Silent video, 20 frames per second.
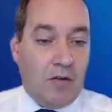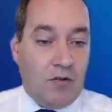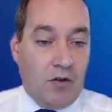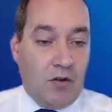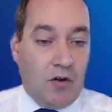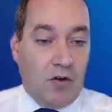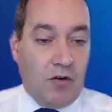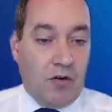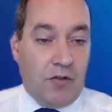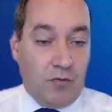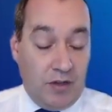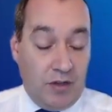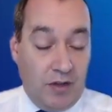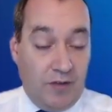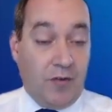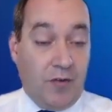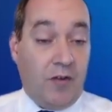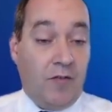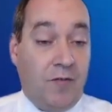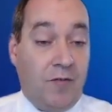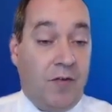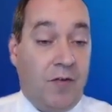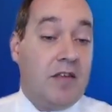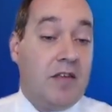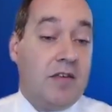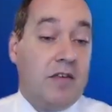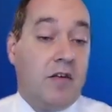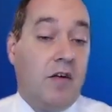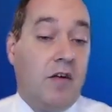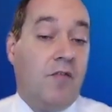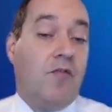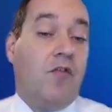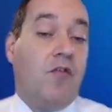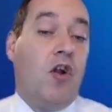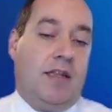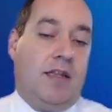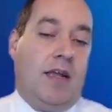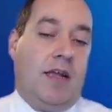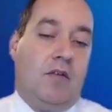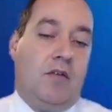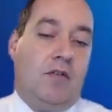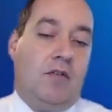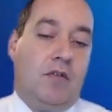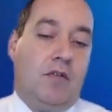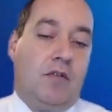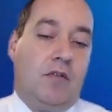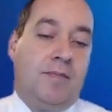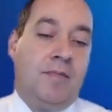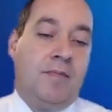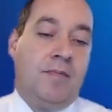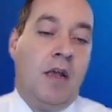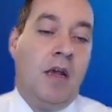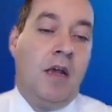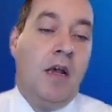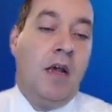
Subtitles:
outdoors through different phases of lockdowns.